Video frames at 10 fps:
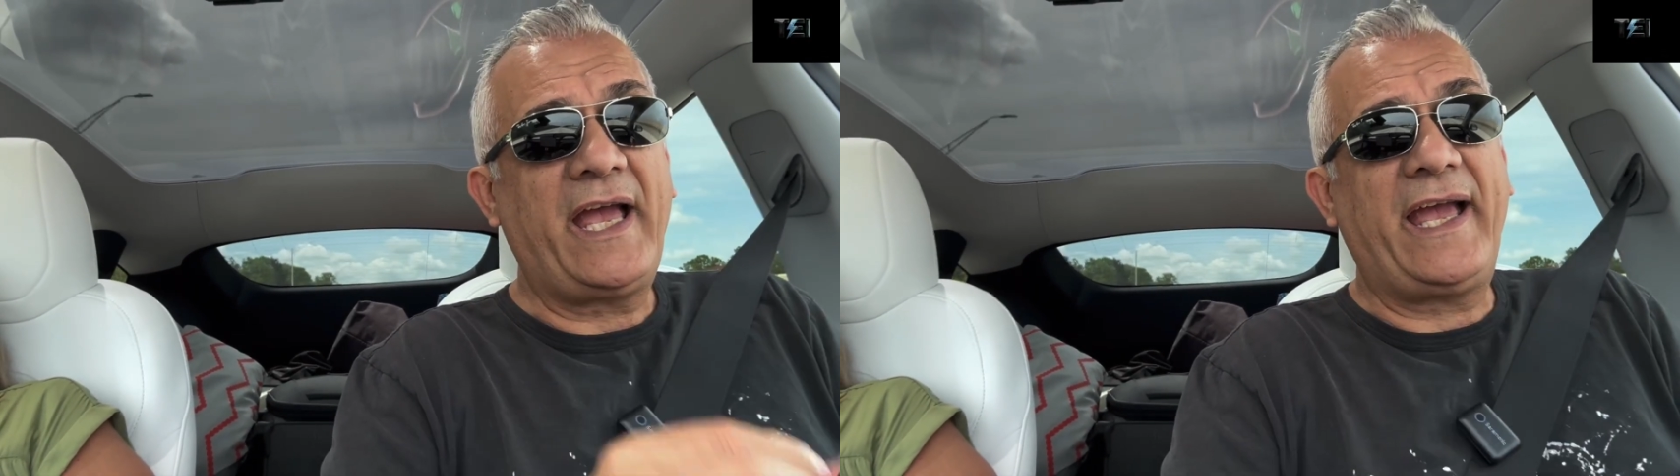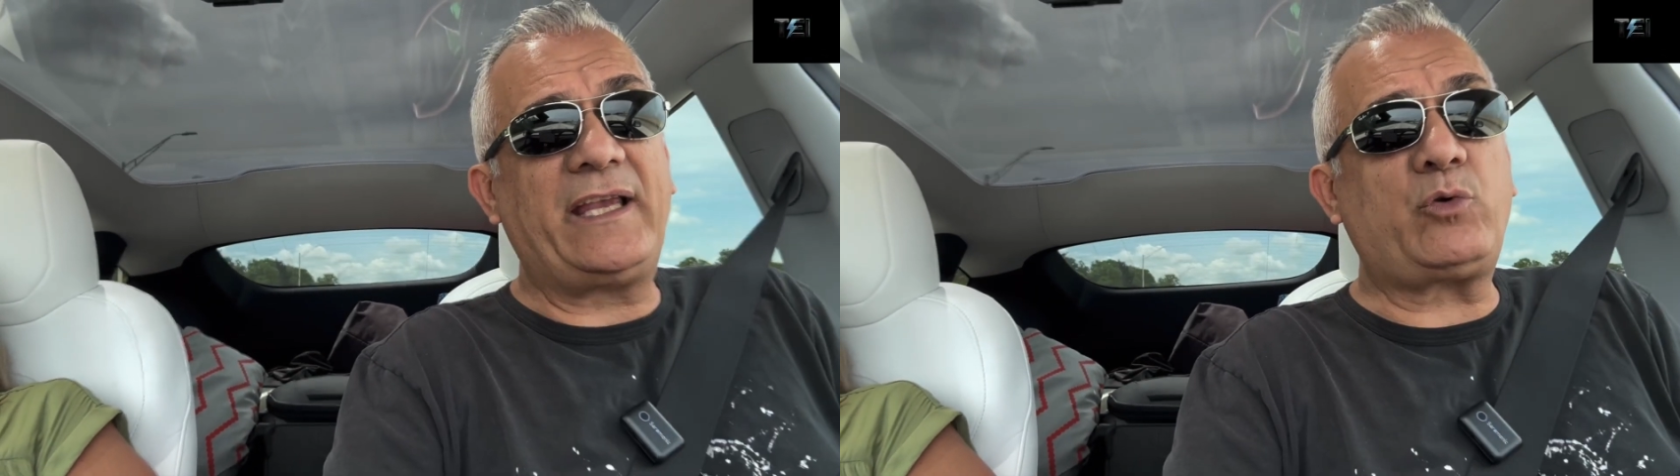
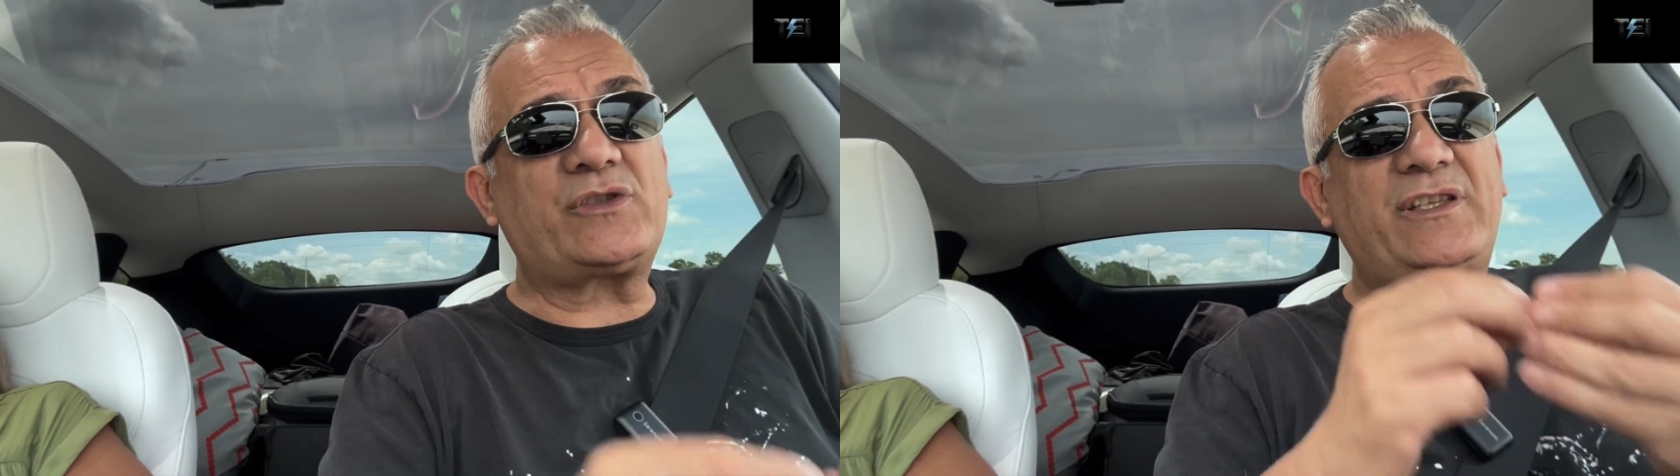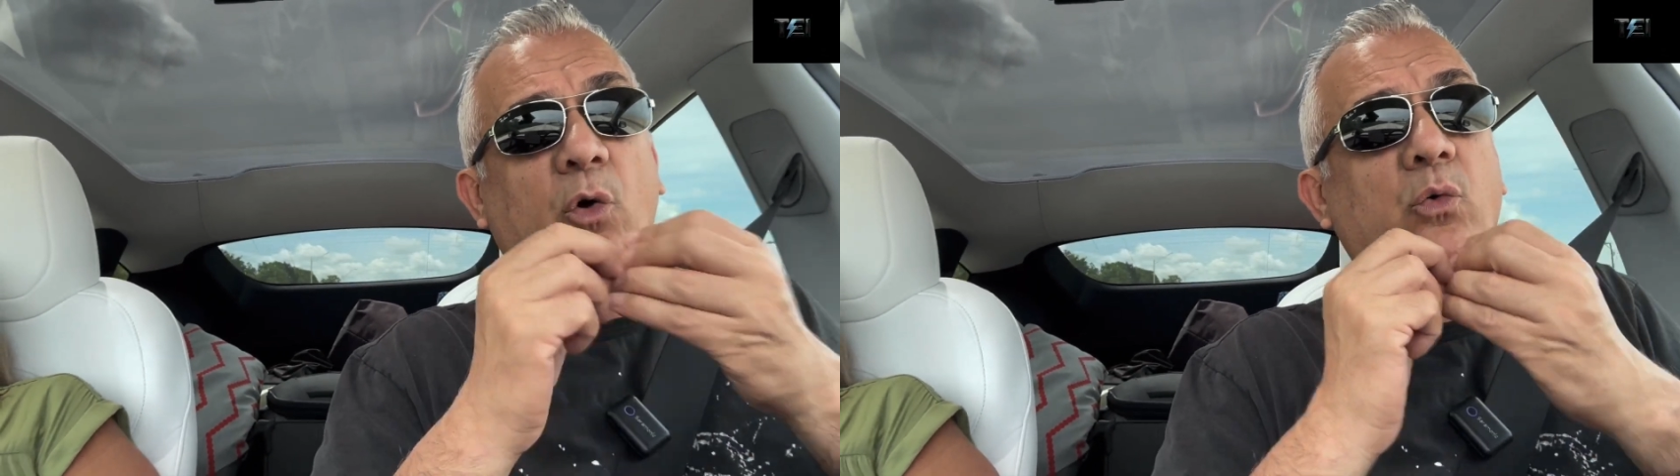It
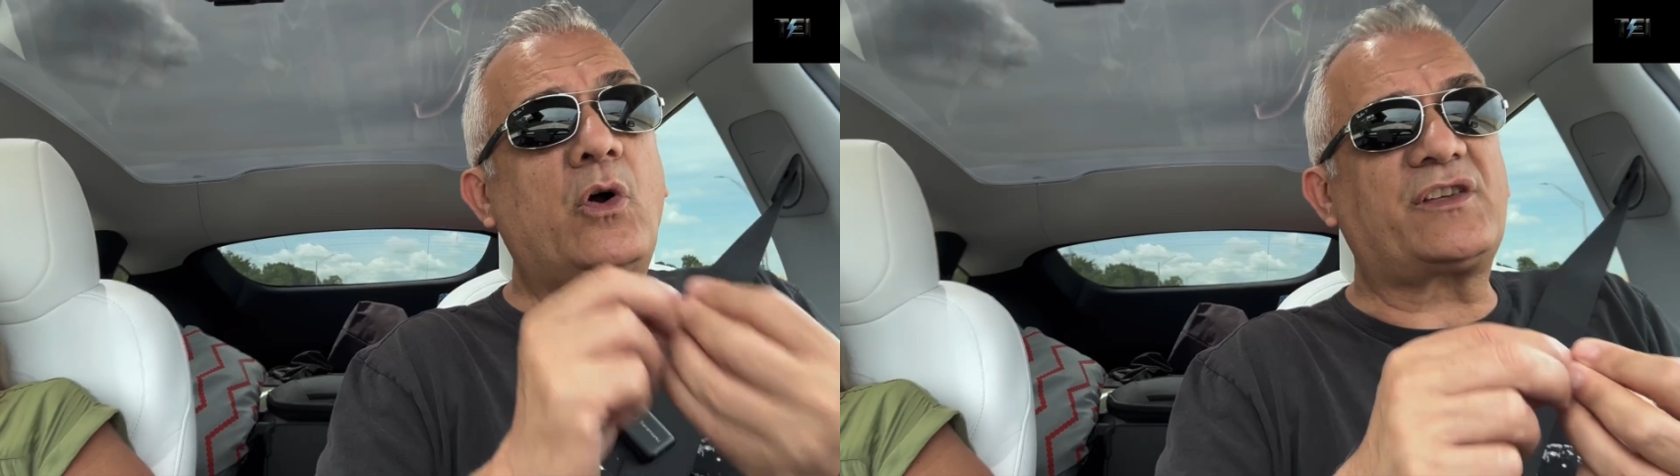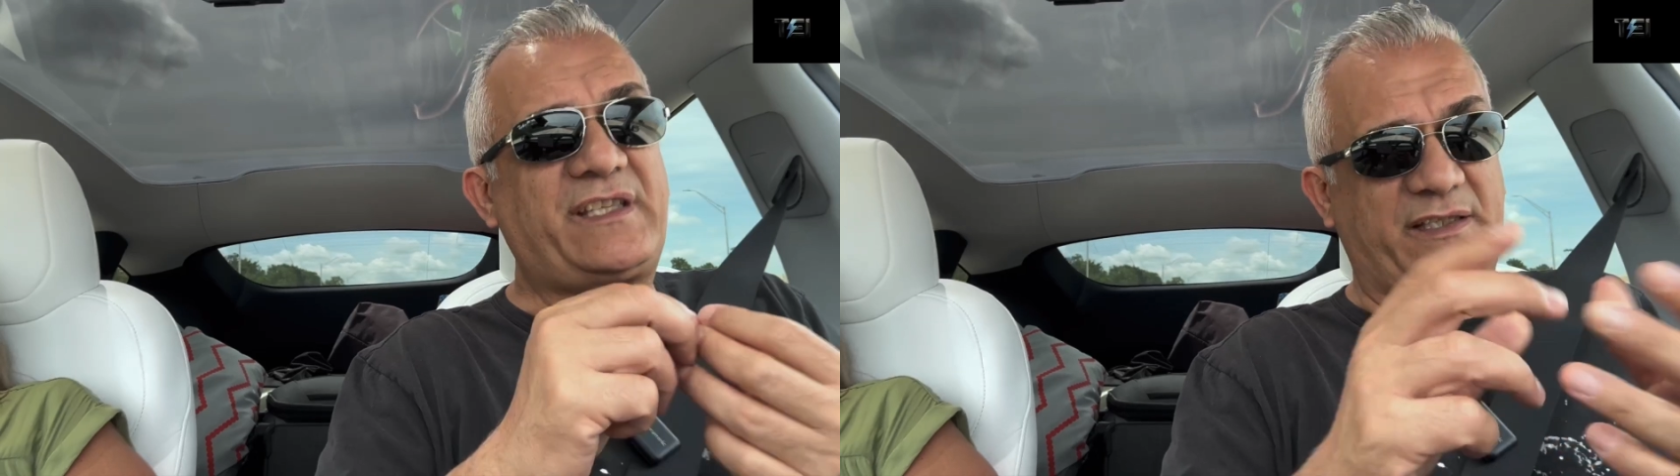was the
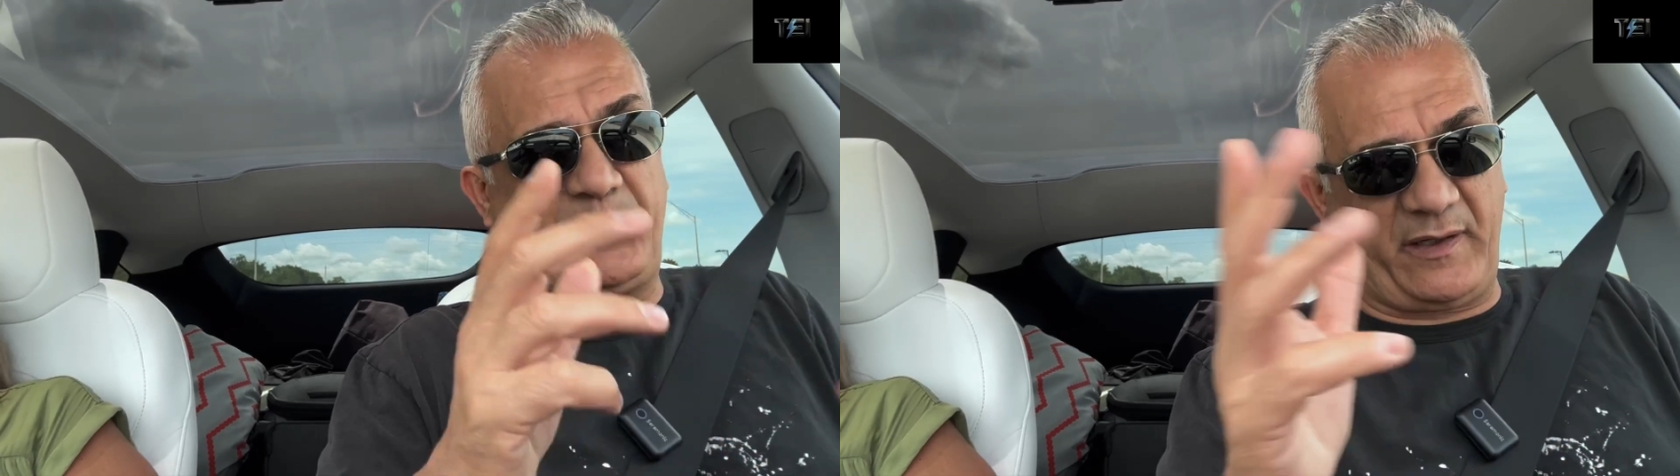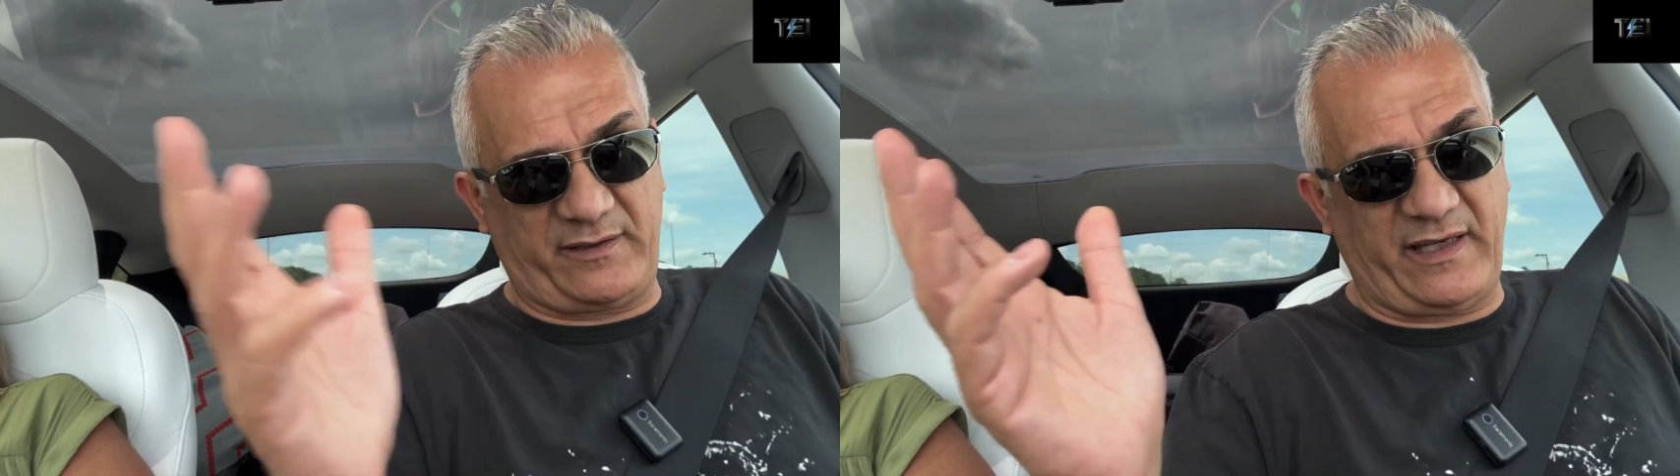worst
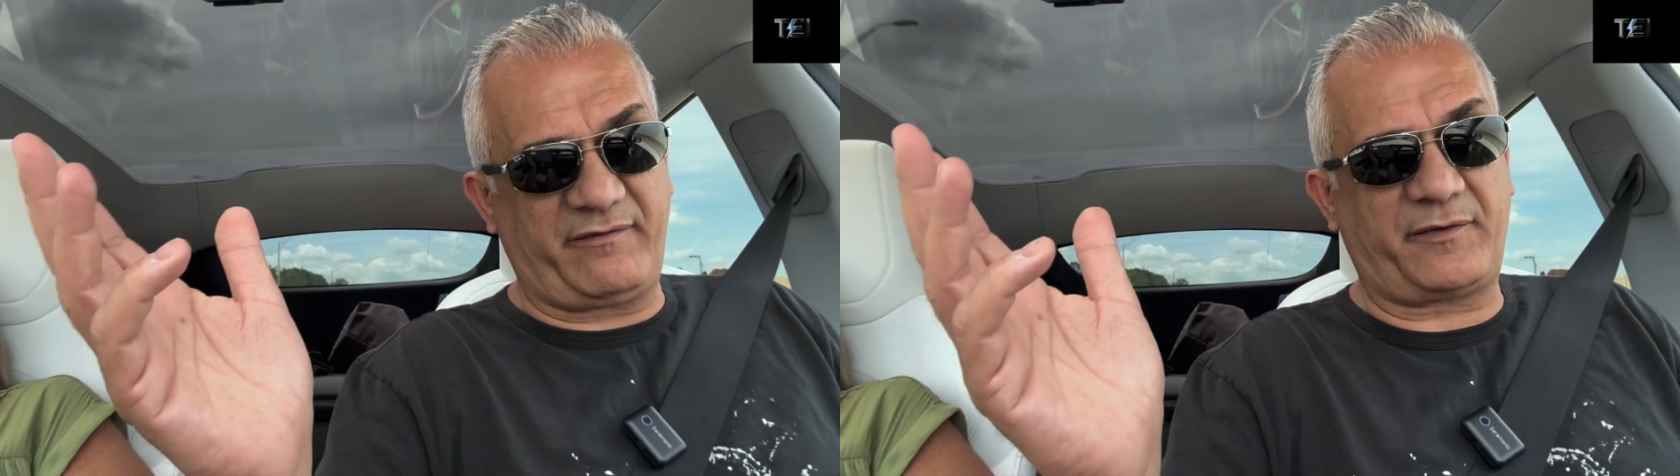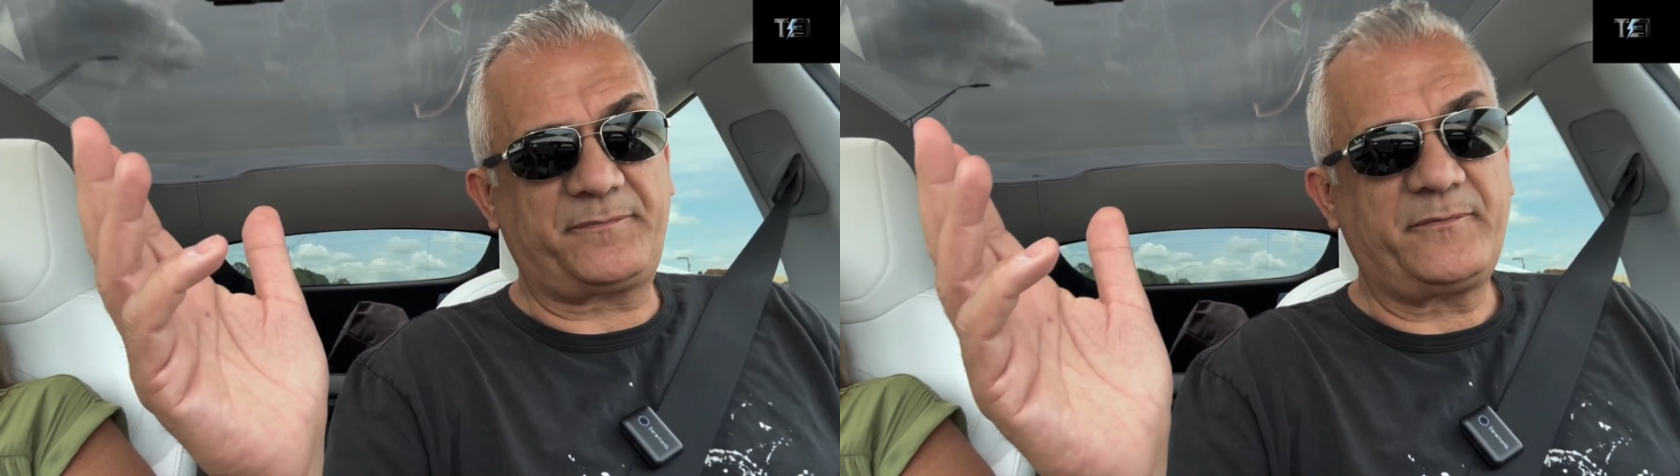experience ever.